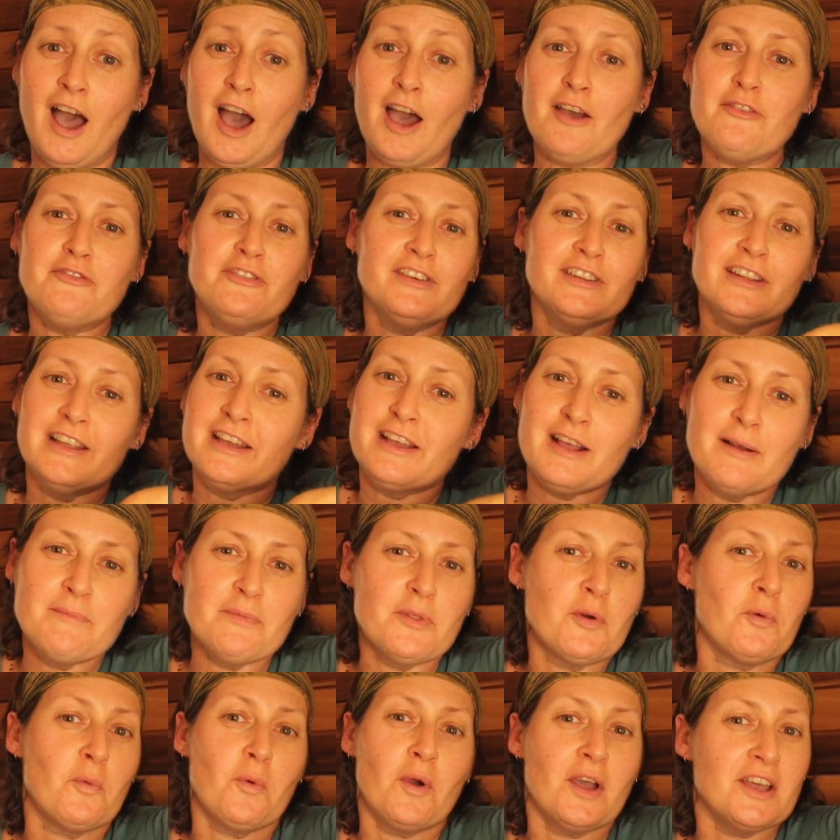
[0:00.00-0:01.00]
I feel like
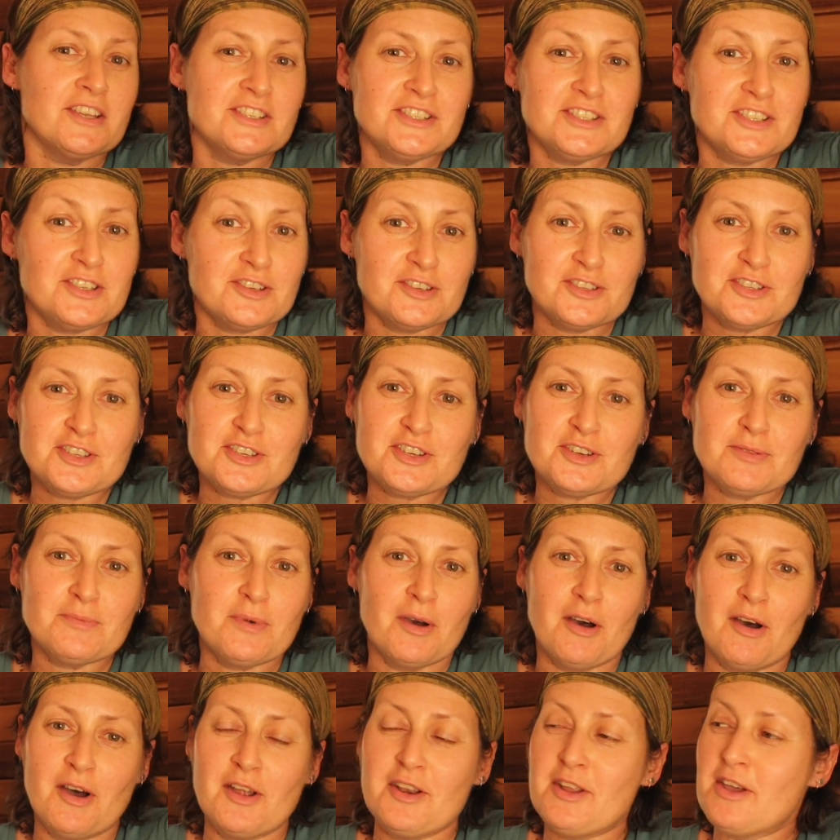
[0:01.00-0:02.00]
I'm the worst
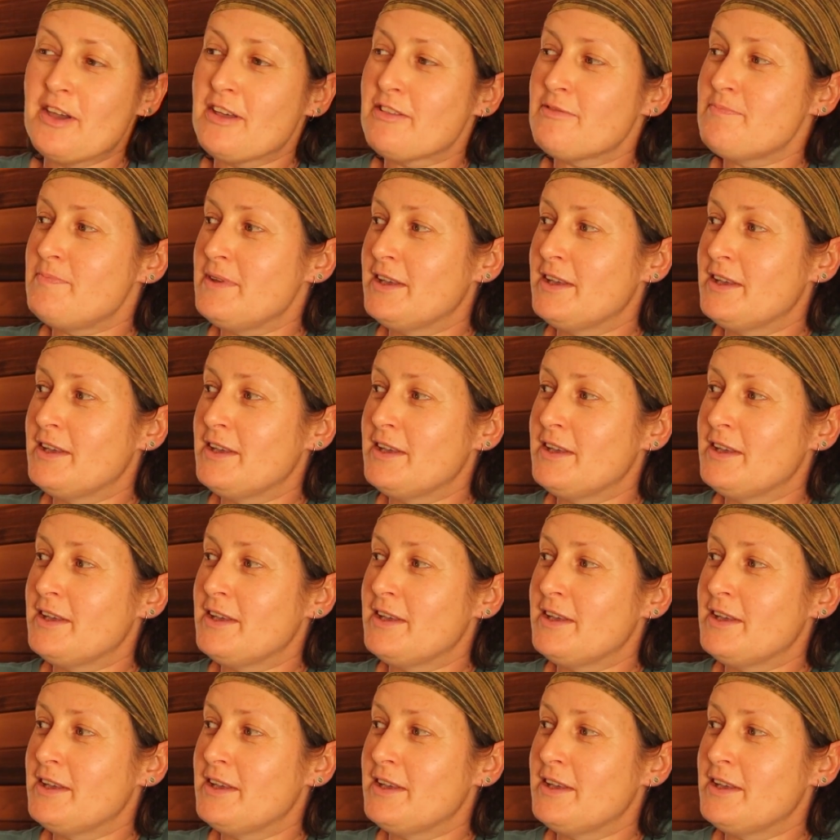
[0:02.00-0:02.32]
YouTuber on earth,